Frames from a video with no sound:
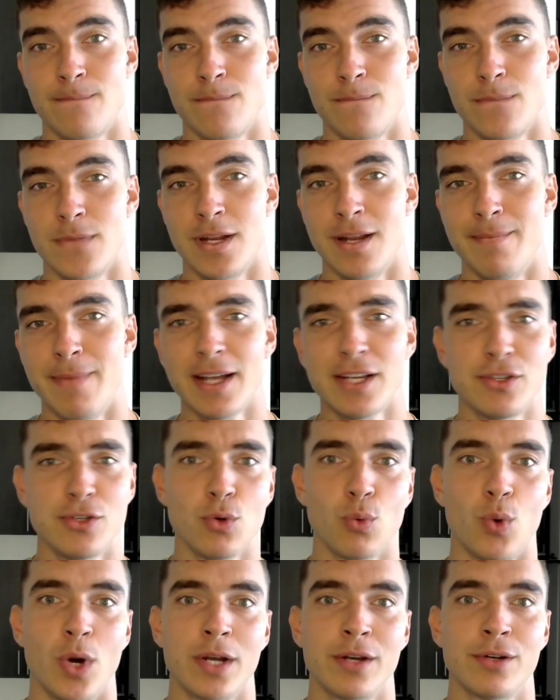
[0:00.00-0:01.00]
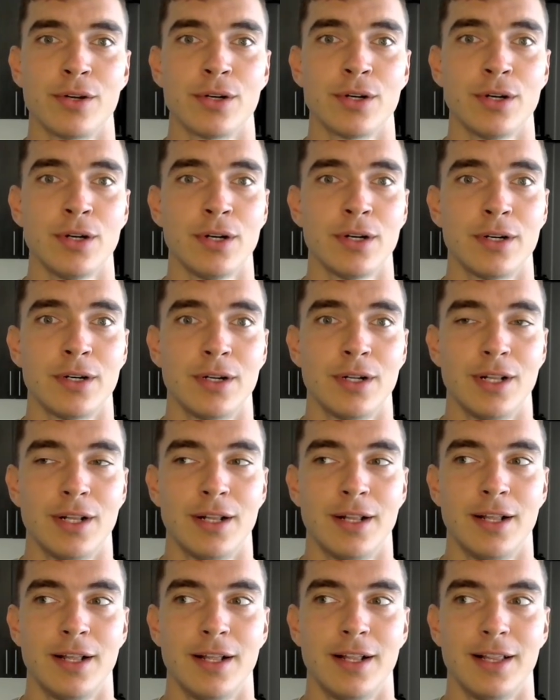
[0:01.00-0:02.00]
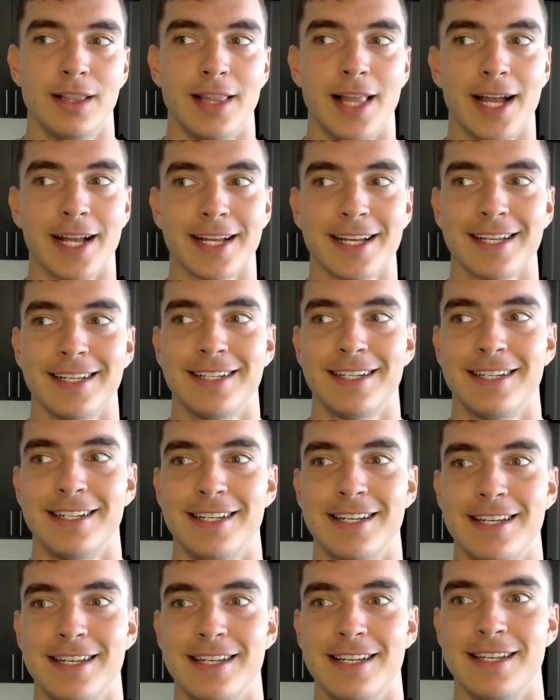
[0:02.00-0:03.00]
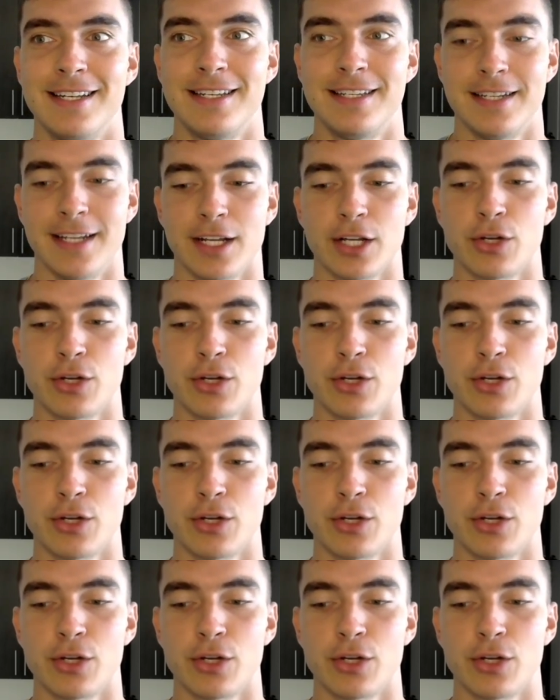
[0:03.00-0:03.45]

It makes you wonder, like, did